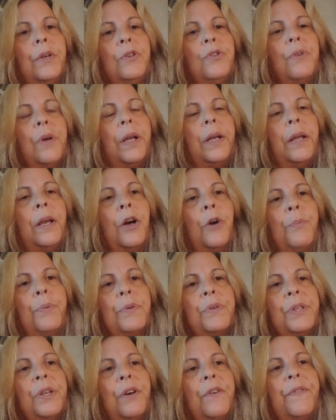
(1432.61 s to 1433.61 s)
trying to help
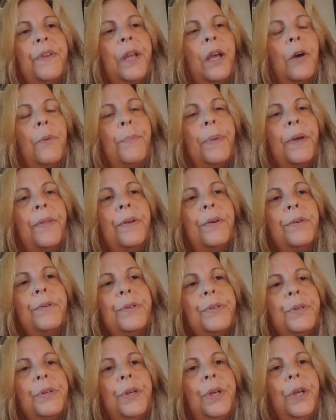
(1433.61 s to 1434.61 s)
yourself and help
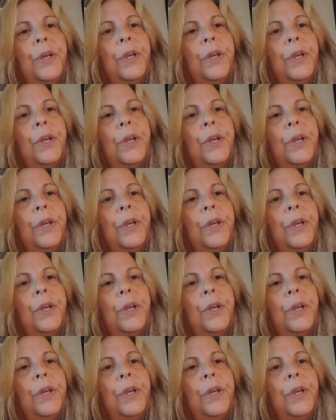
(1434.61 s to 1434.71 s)
others.